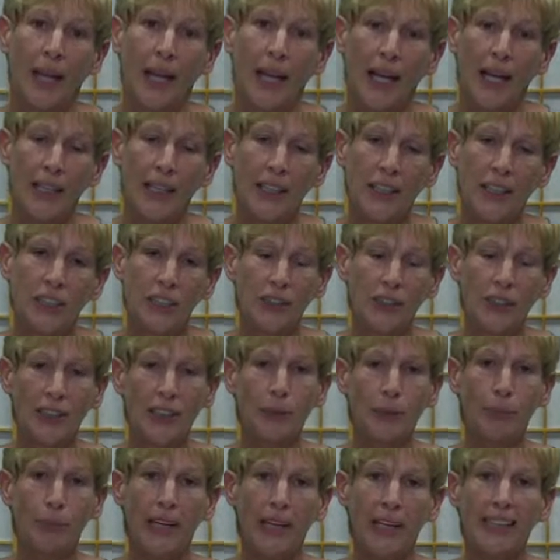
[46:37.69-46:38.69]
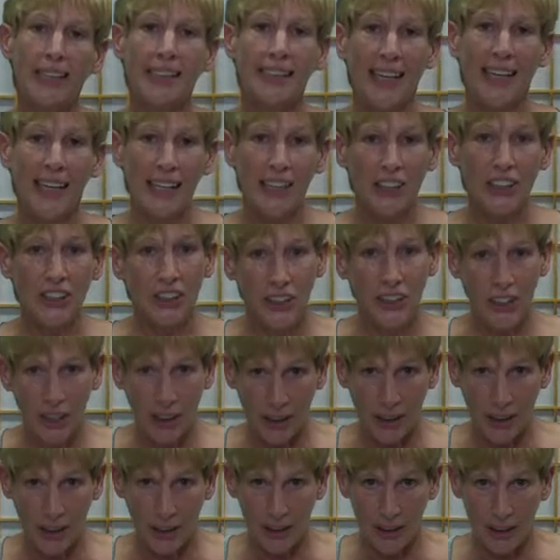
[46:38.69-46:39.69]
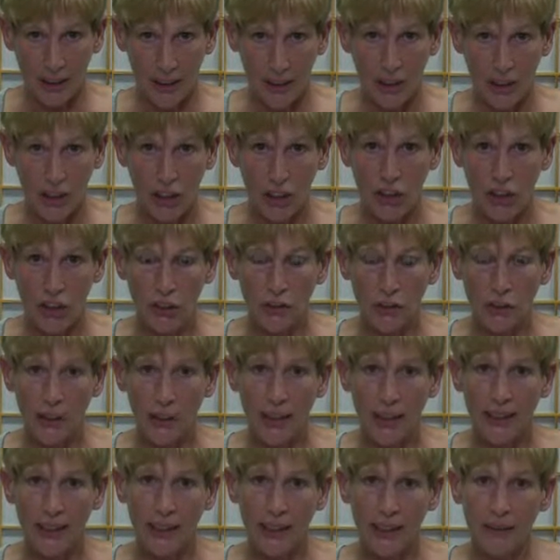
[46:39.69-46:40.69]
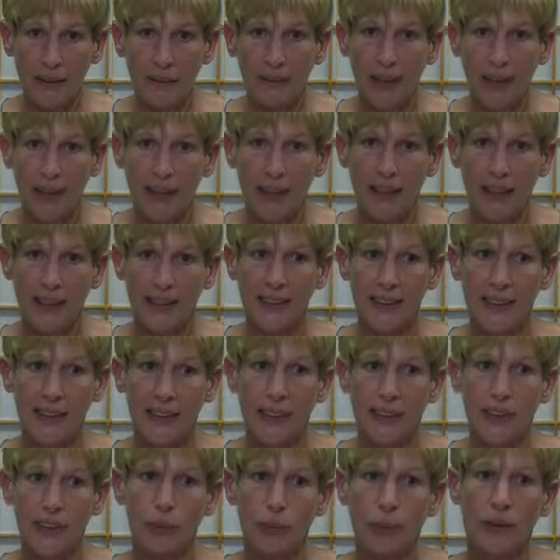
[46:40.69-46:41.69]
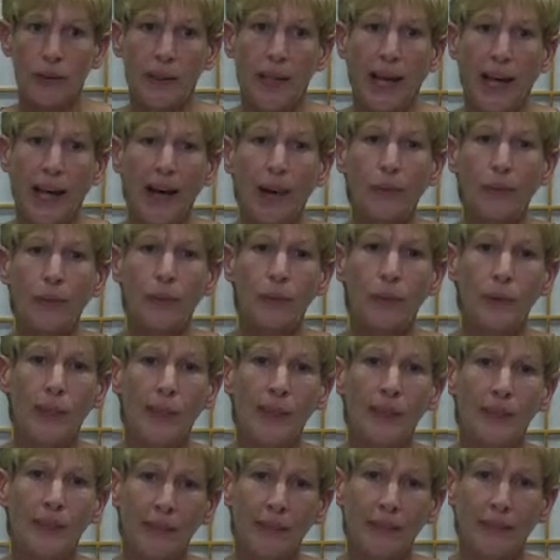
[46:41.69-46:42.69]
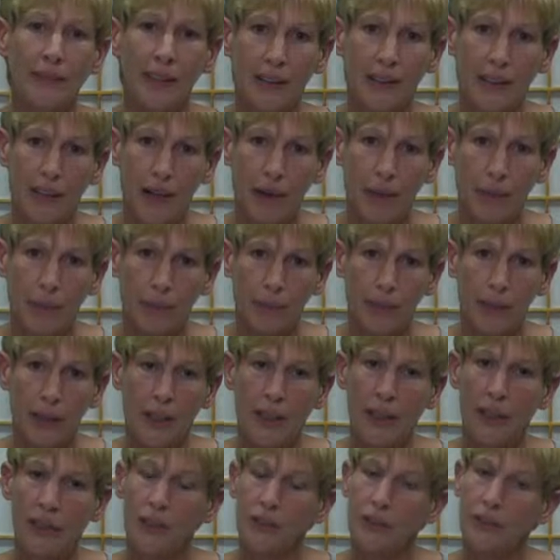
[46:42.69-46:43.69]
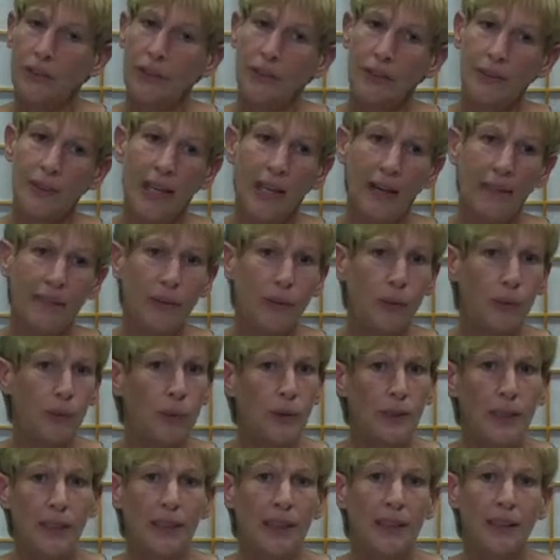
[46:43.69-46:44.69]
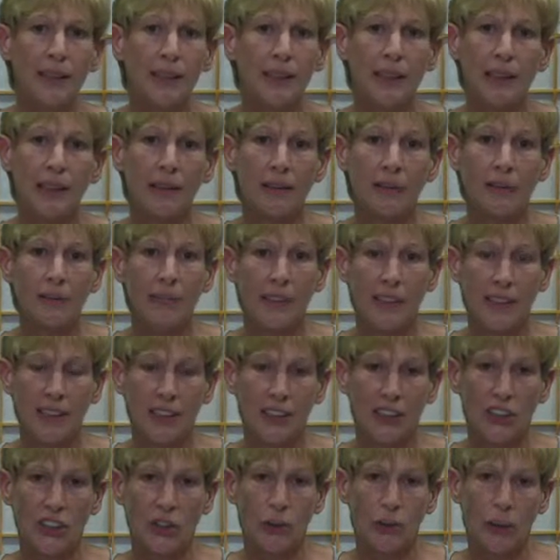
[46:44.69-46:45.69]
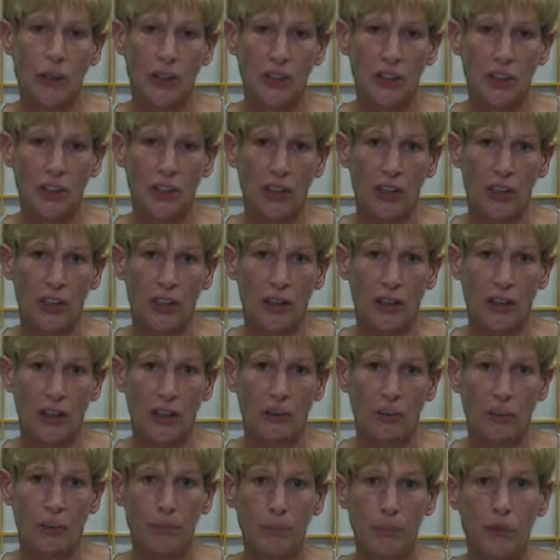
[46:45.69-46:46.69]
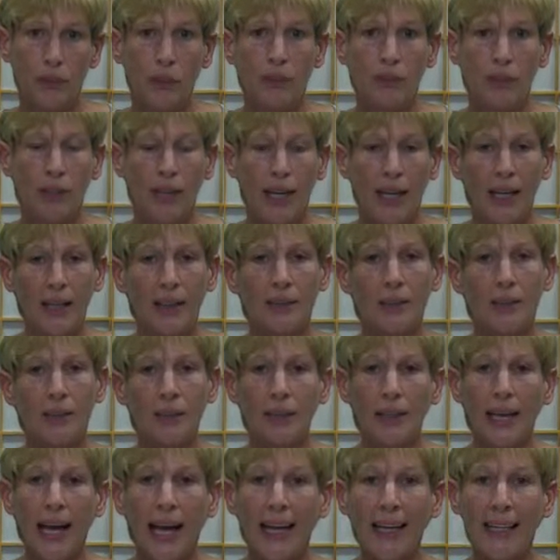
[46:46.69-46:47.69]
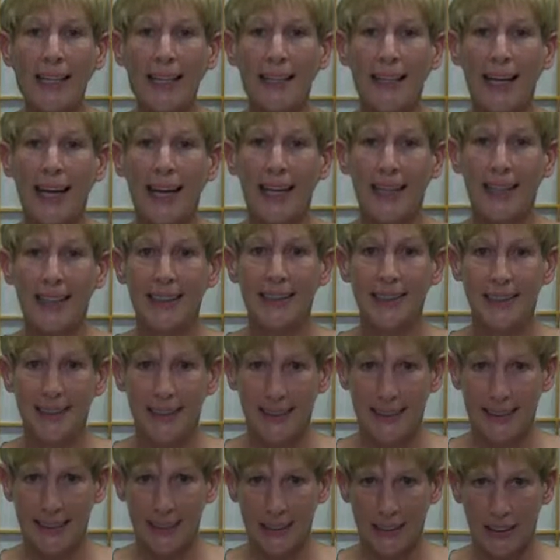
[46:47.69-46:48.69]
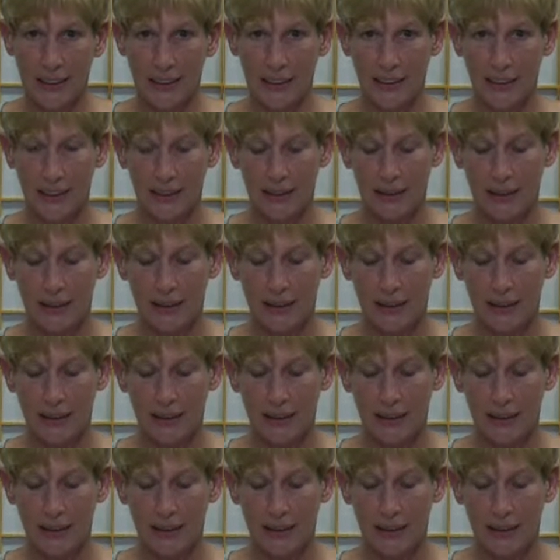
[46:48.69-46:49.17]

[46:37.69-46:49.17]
And in using meditation, you can identify these things without reliving them. You don't have to relive the situation. You can look at it at a distance.